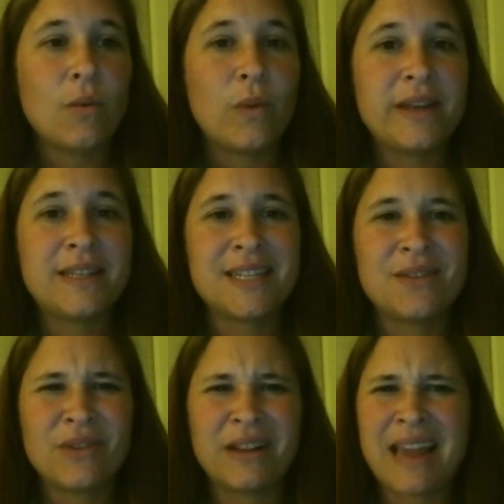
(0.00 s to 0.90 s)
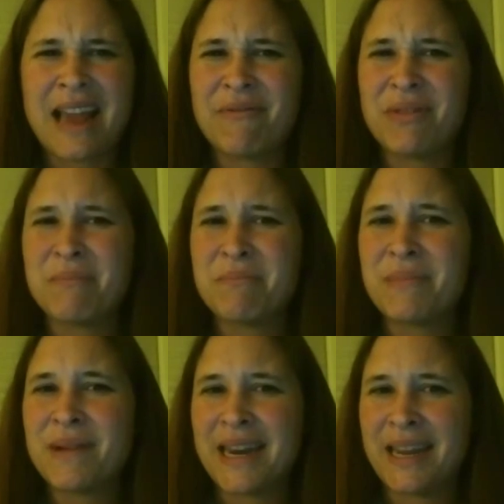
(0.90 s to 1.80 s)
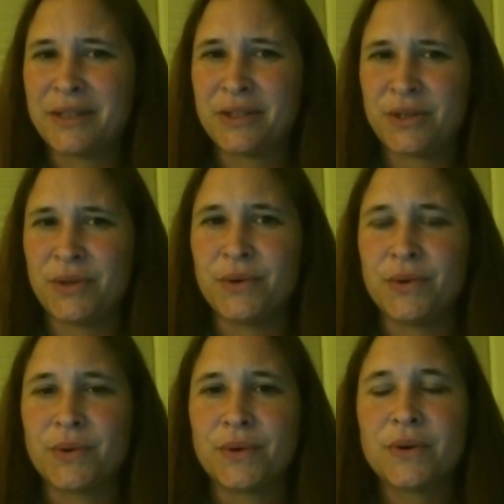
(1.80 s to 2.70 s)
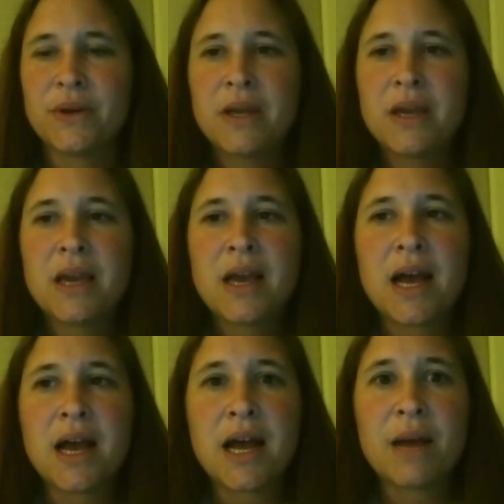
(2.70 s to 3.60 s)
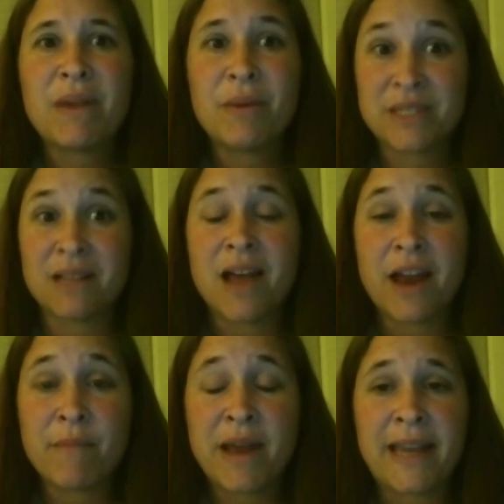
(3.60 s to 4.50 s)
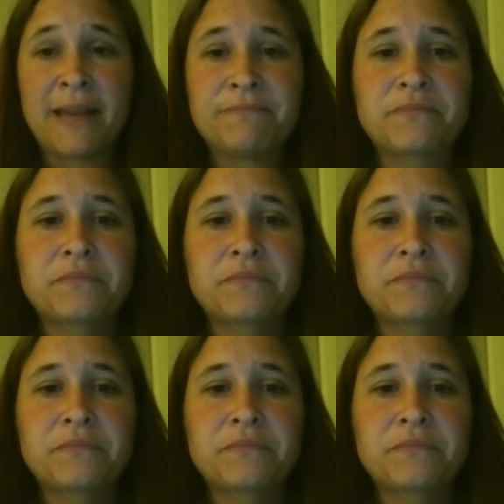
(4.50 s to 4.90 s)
we didn't really have the money to. It was a lot of money.